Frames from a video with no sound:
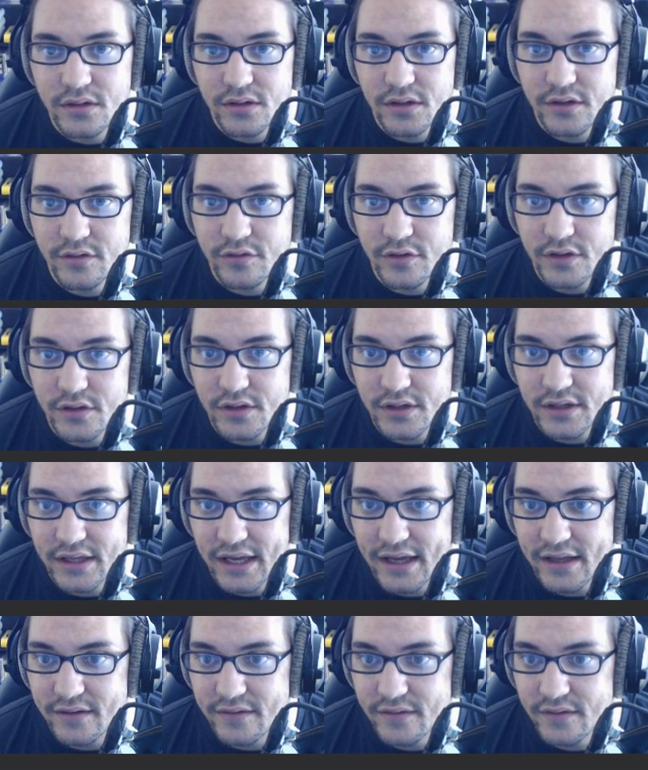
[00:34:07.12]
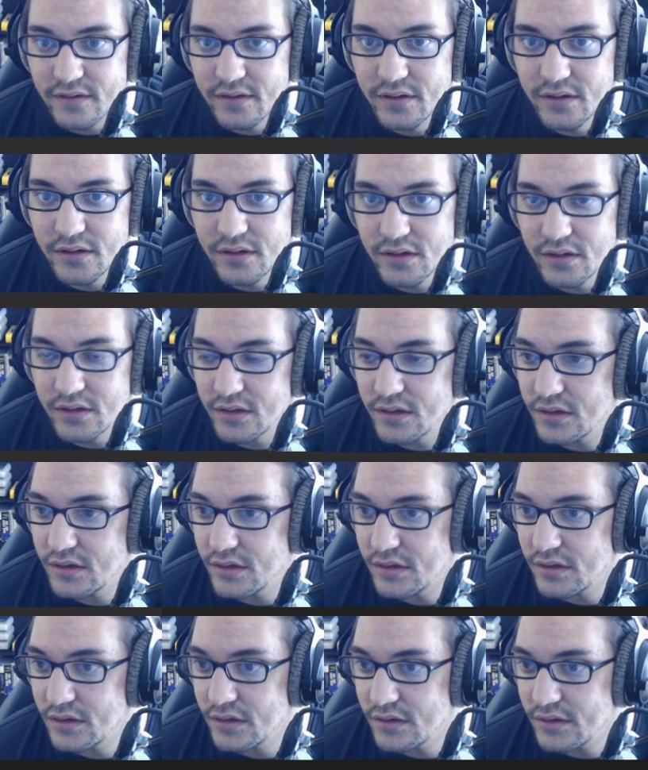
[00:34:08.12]
if we look at
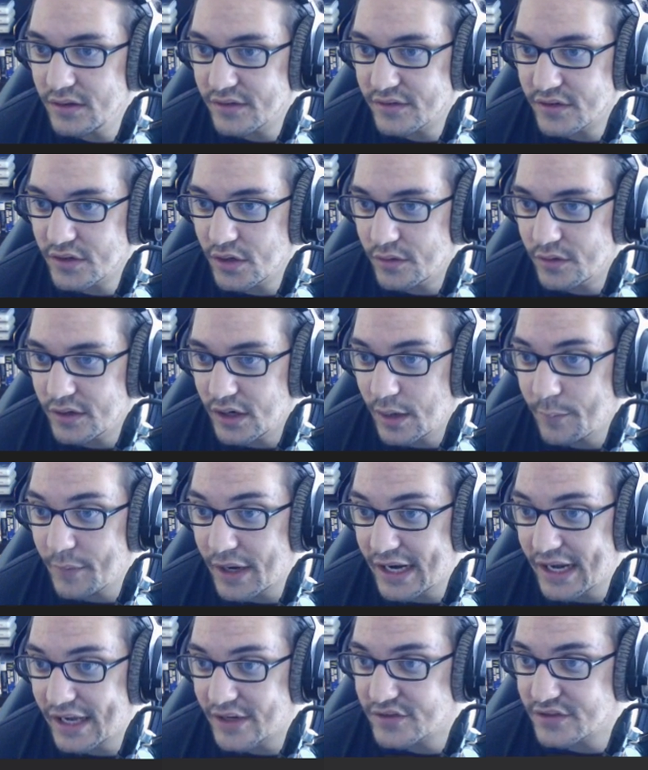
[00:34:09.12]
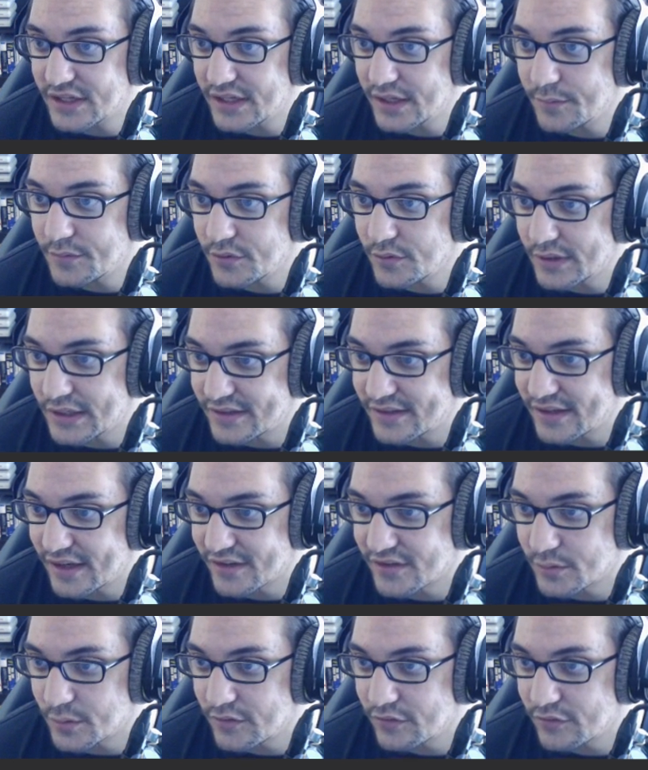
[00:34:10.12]
this code here, I might actually end up doing a
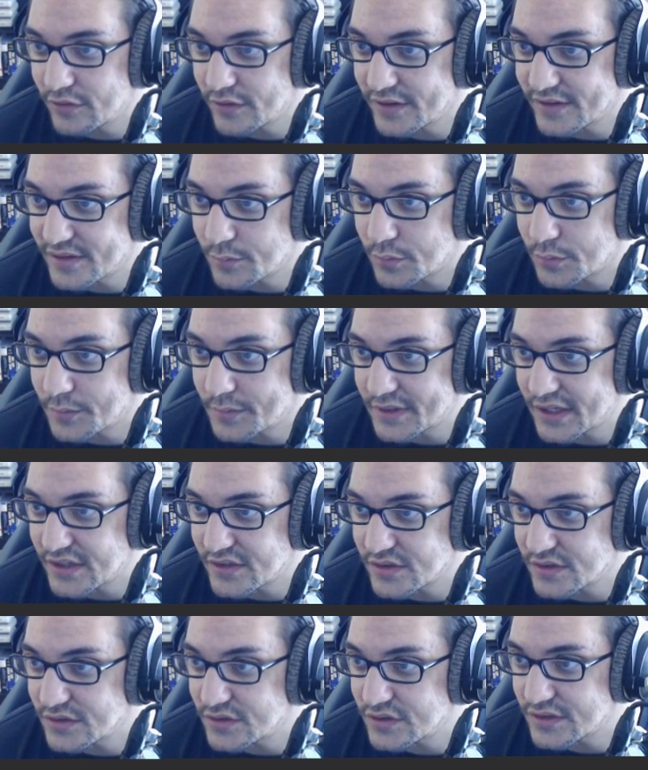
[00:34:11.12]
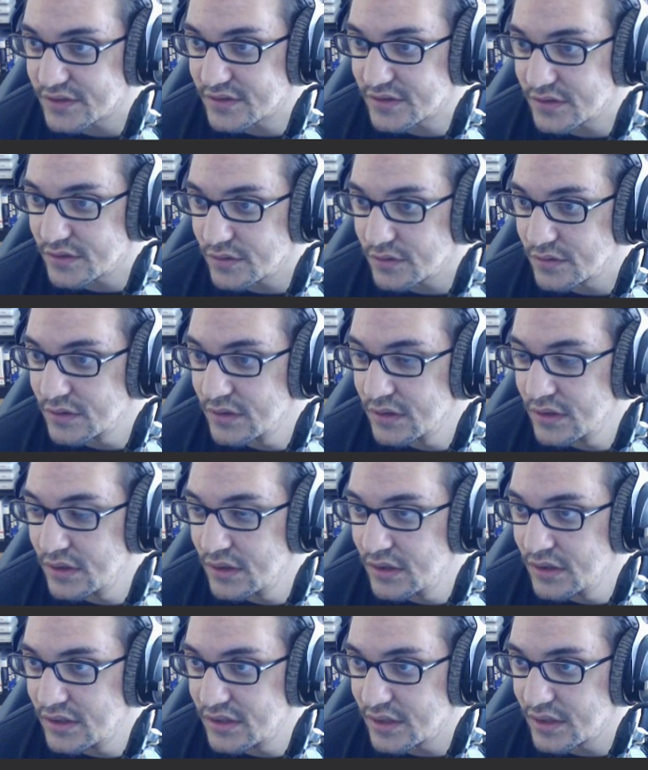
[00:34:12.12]
test suite for this implementation just to
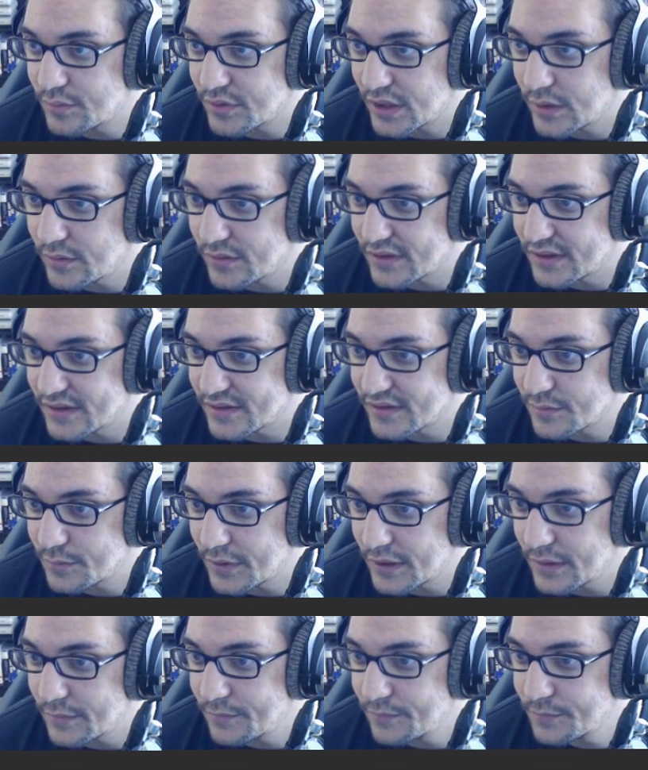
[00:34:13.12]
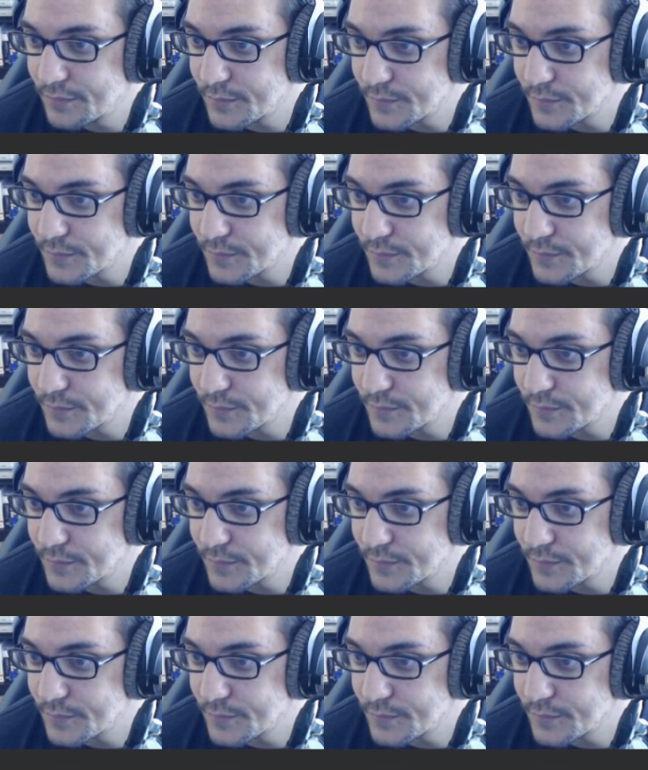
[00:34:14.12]
play with this, but